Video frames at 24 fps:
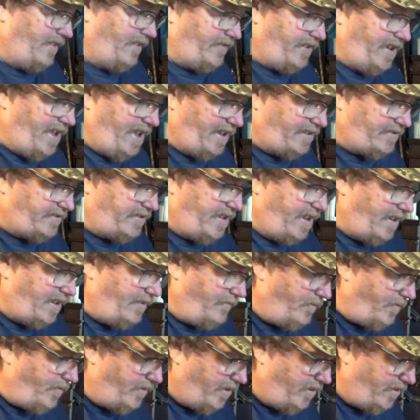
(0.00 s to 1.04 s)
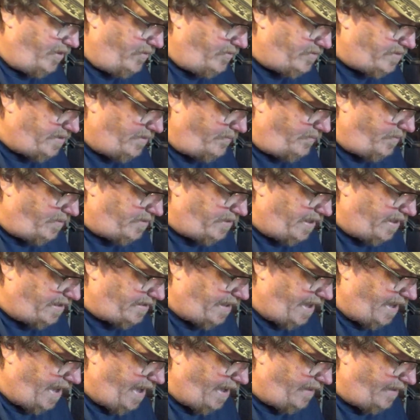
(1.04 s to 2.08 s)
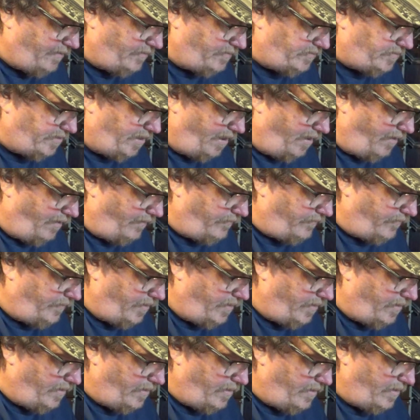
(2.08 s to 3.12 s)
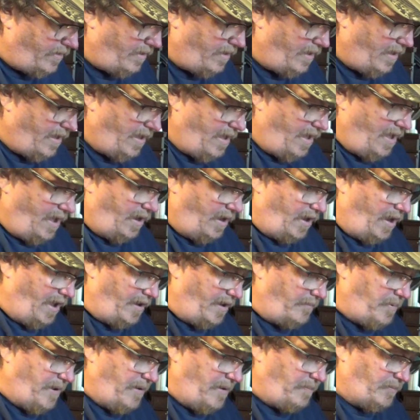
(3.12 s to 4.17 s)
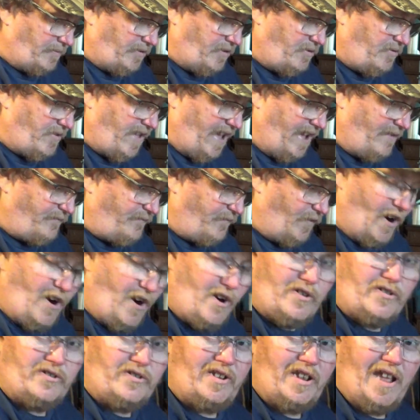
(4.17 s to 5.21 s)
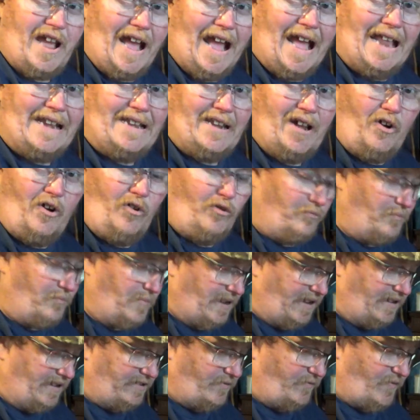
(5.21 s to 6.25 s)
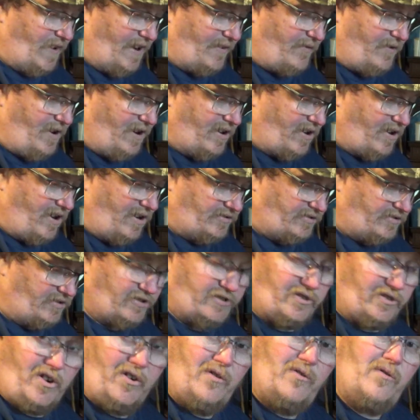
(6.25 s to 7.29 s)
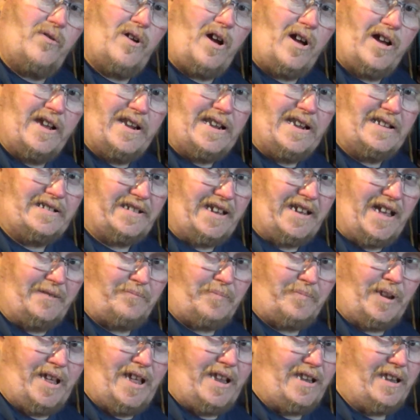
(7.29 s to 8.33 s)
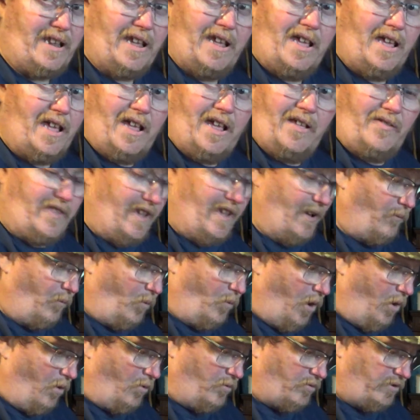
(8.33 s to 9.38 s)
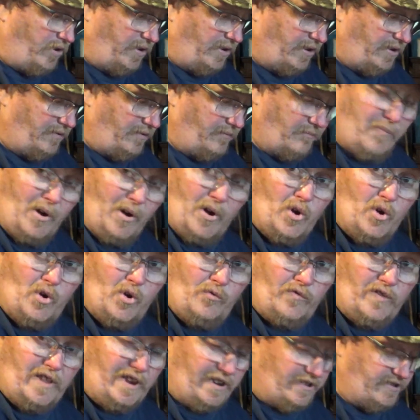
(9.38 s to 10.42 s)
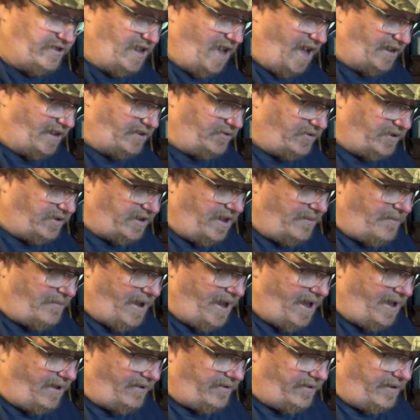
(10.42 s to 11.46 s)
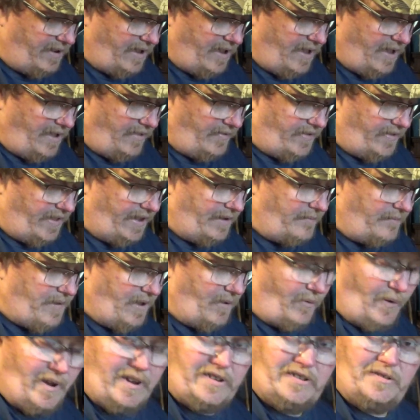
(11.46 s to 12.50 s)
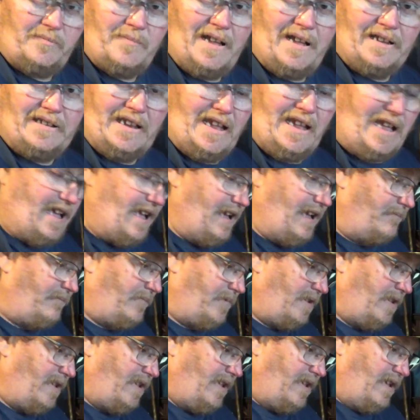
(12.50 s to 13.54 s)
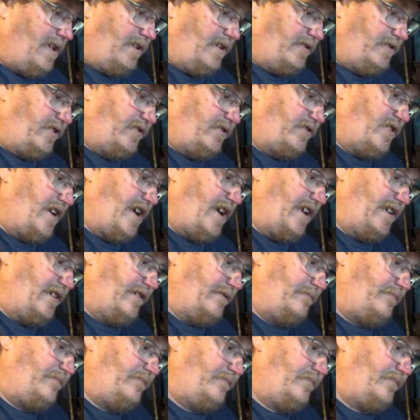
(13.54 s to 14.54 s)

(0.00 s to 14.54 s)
the next thing I want to do is I want to take the handles off. A lot of people do that first. I don't, because if I run across a screw in that side plate that won't move, that it's not going to come out, then it'd be a waste of my time to try to